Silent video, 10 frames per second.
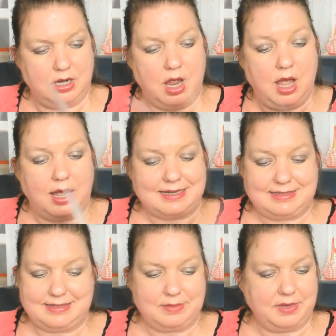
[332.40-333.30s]
I
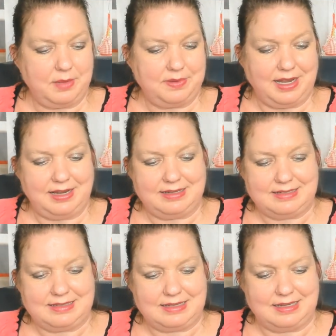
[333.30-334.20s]
see some
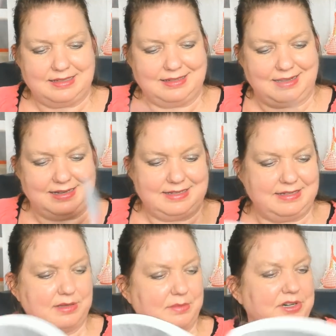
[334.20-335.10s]
cupcakes. I see
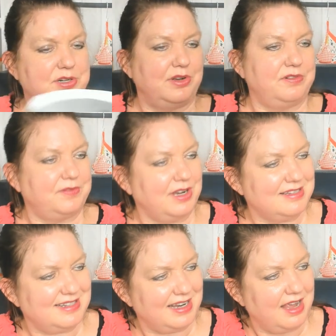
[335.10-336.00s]
some marshmallow
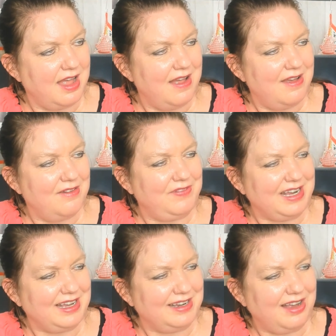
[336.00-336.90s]
frosting.
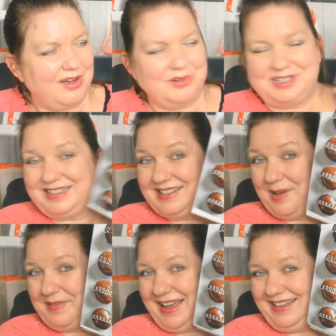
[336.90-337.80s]
Vegan hostess
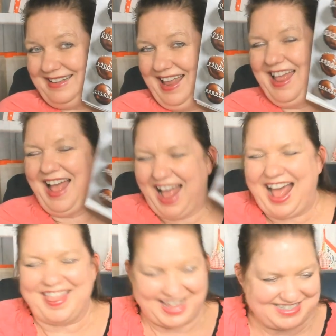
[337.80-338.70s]
cupcakes.
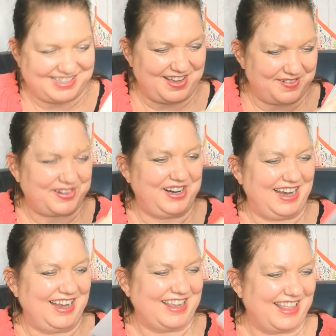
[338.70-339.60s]
That's clever. I
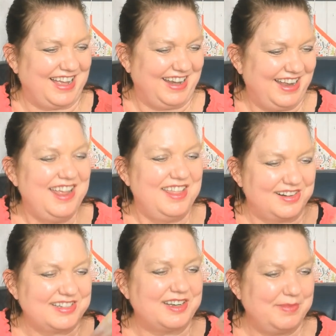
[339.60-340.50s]
like that.
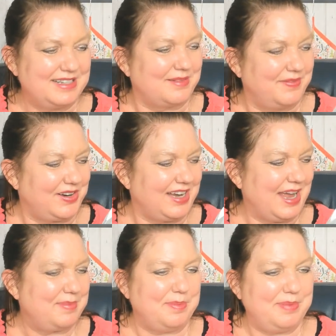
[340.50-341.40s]
There's going to be some very
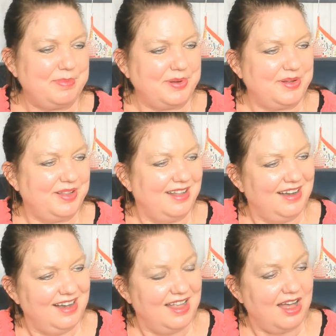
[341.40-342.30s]
happy people.
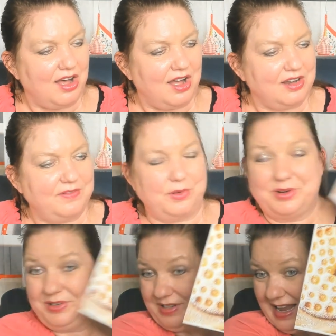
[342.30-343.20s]
Olive
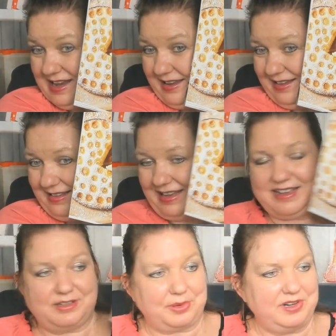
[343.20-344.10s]
oil cake.
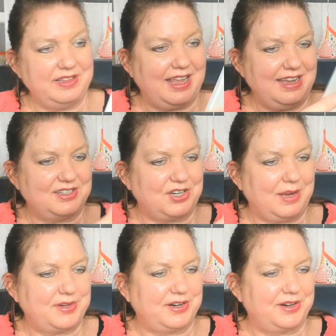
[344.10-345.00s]
Yes, we're in the cakes
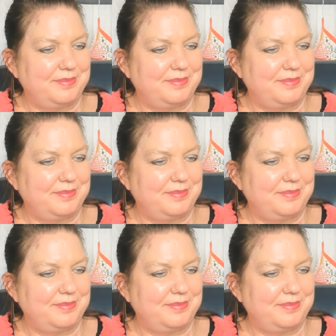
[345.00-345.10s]
chapter.